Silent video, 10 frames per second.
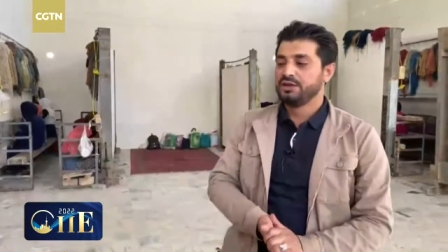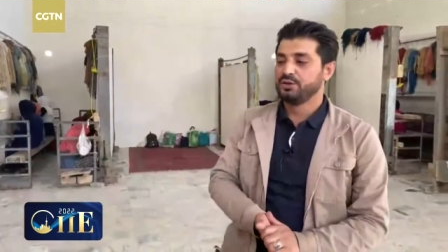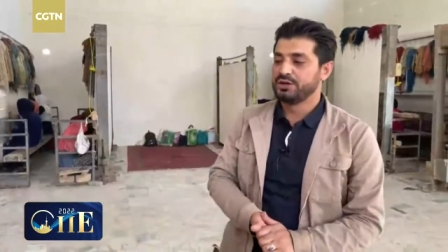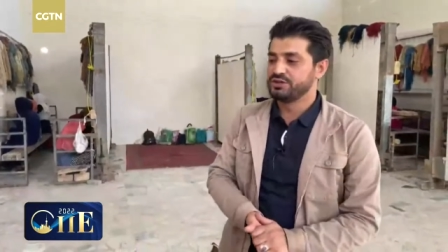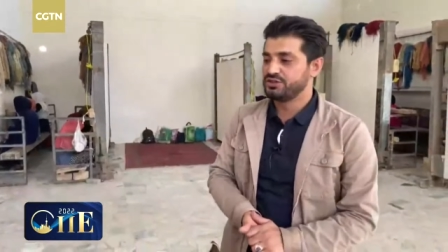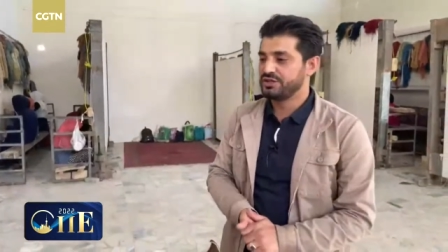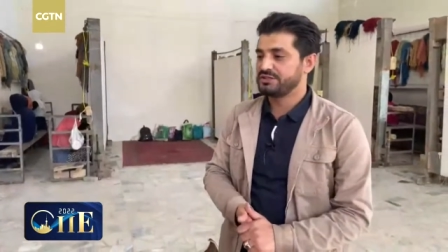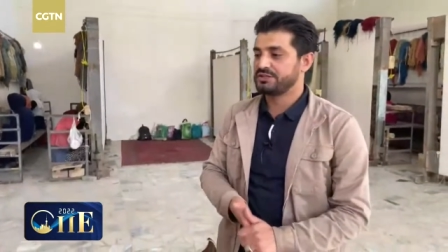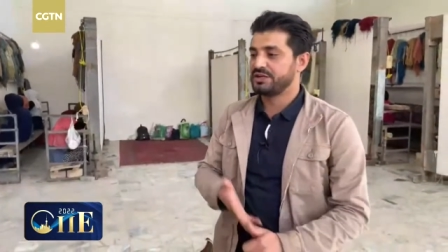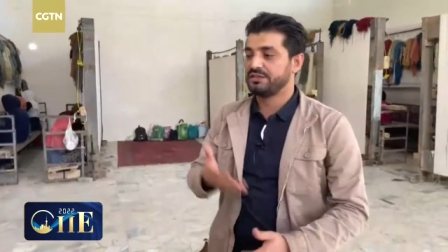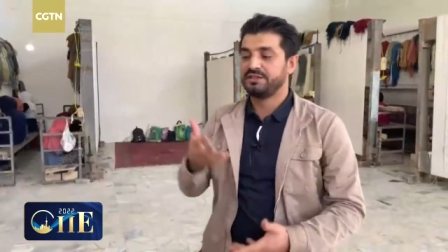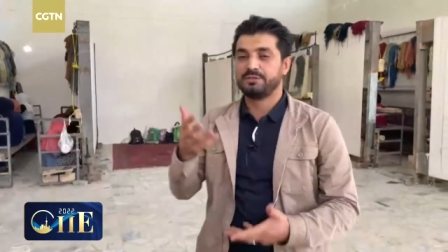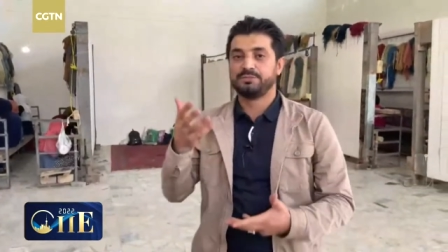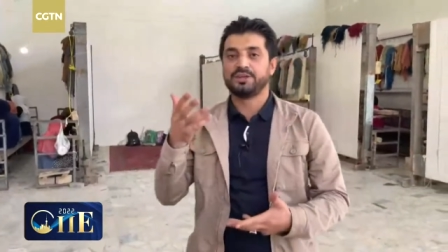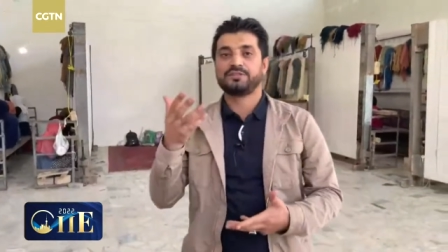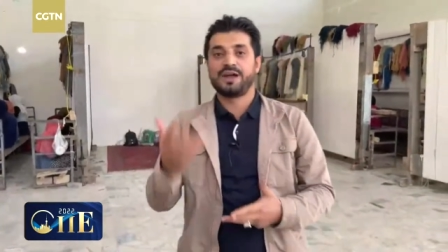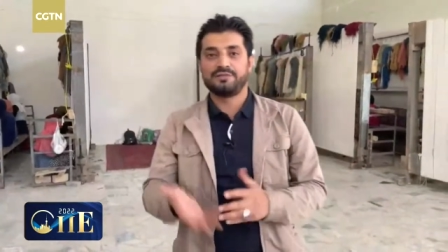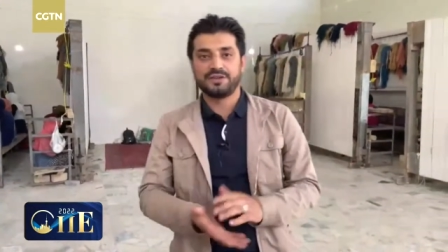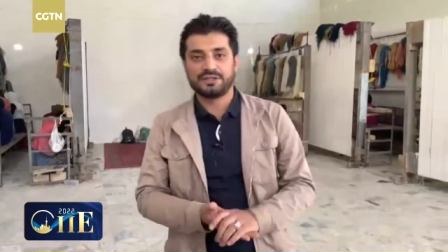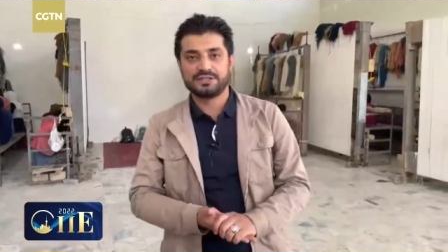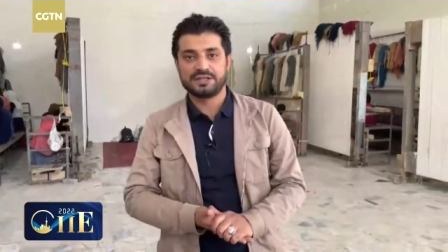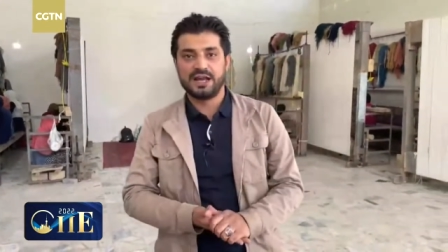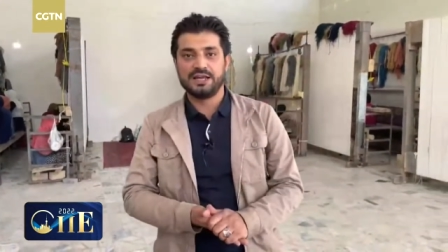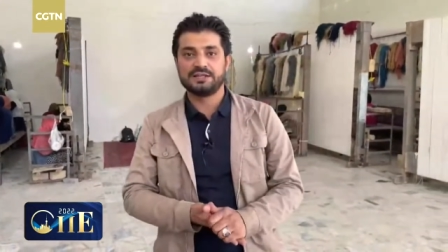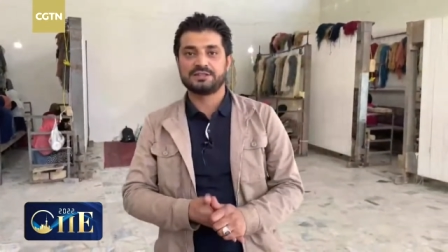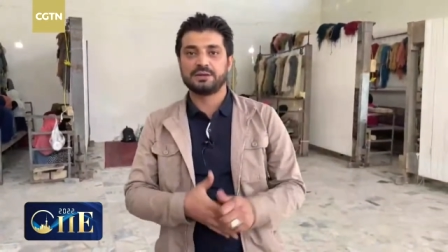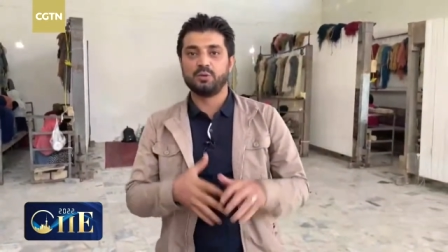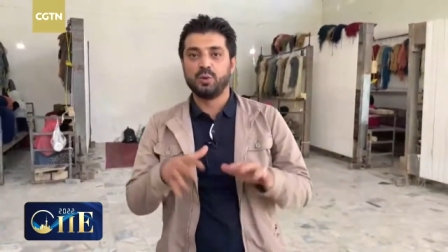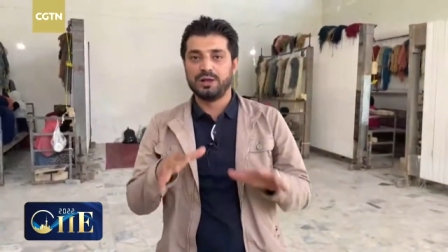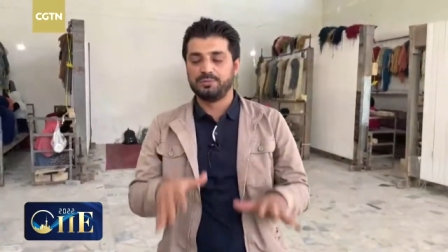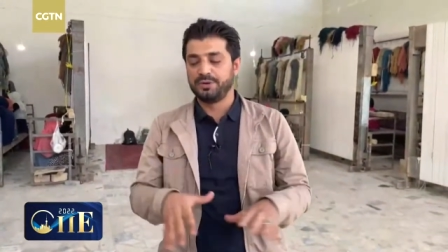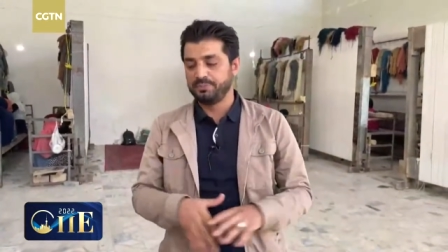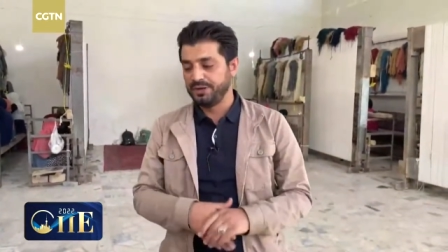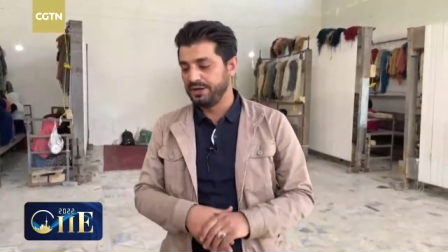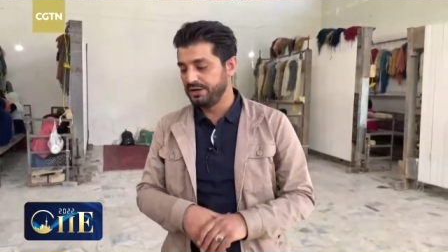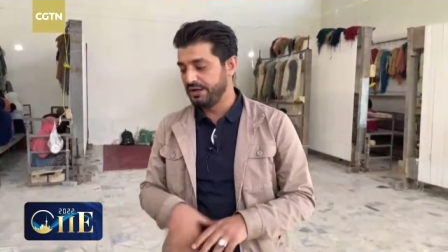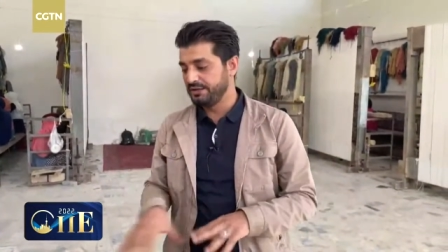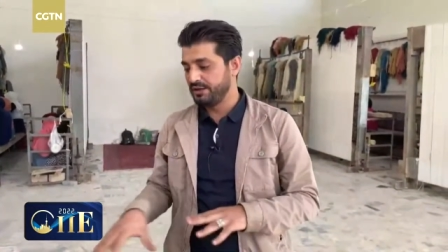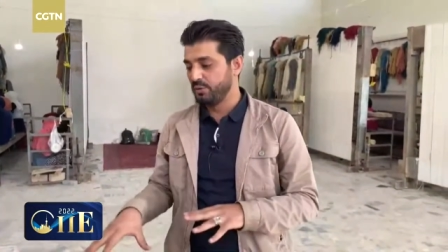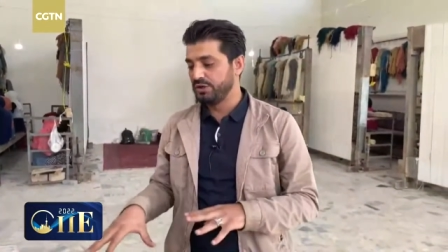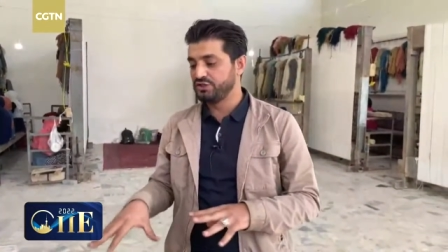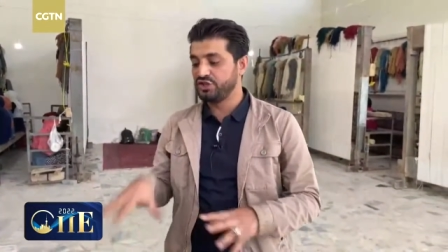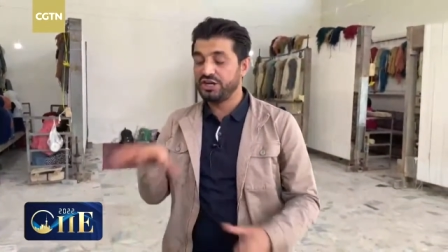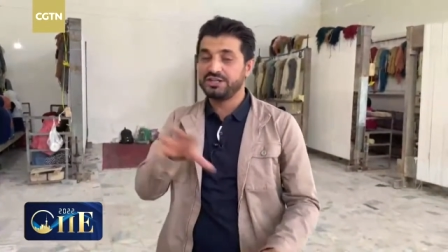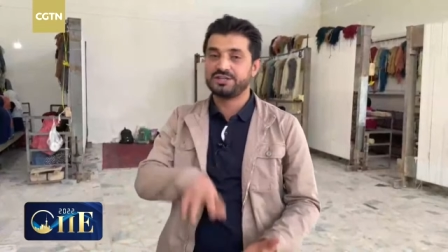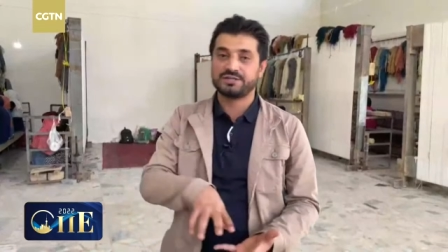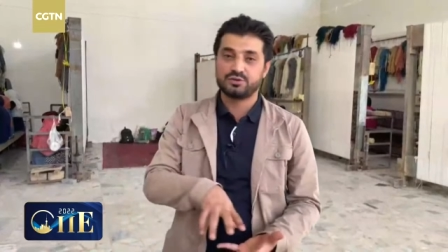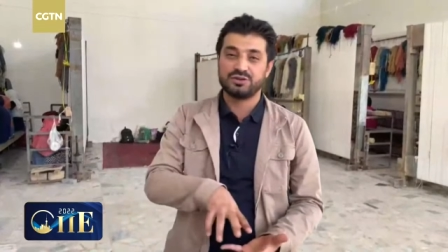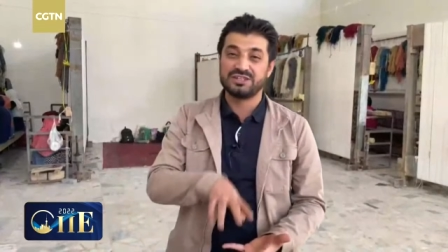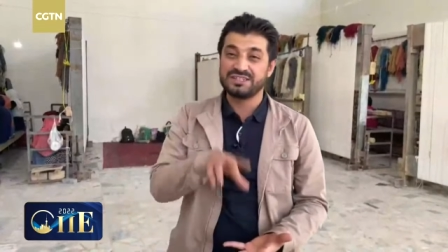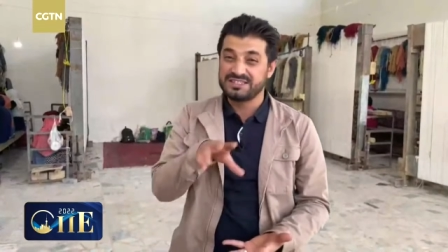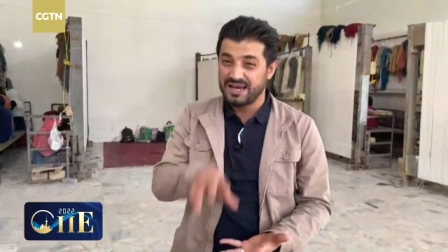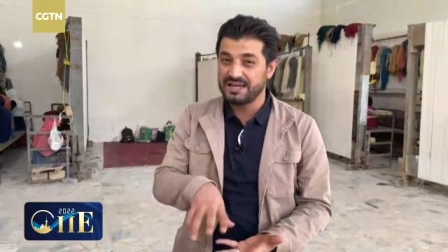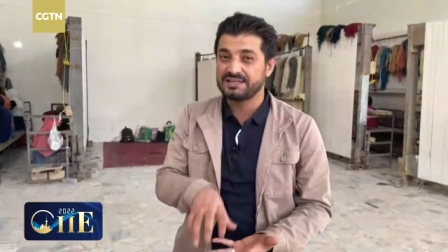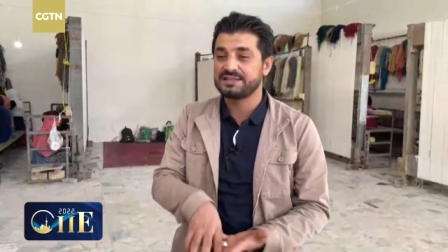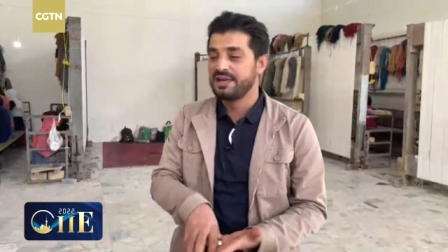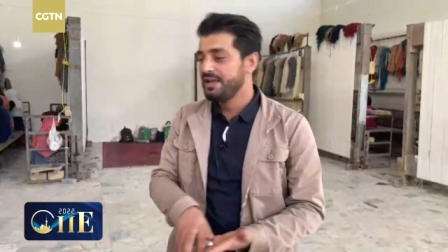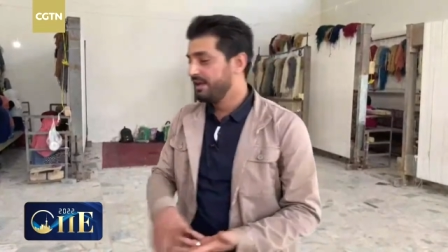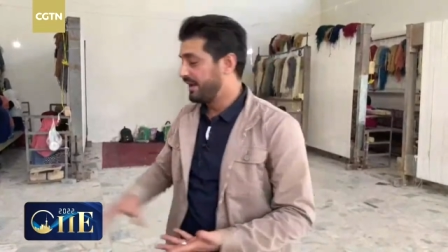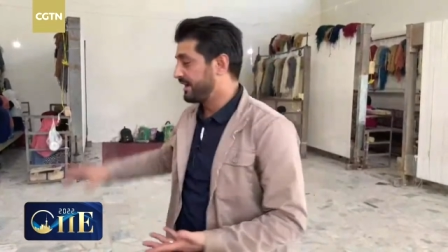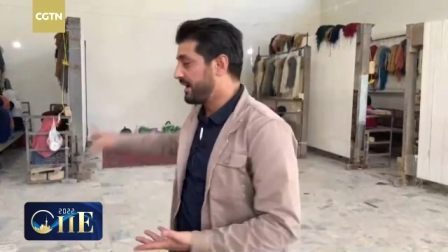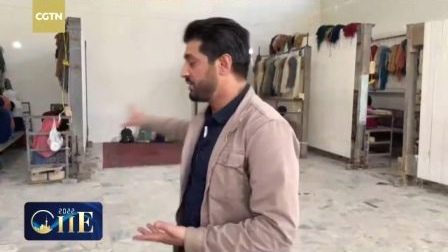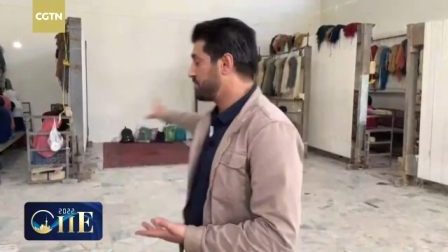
You can just send them the graphic designs uh, well prepared and they will change it to the designs like I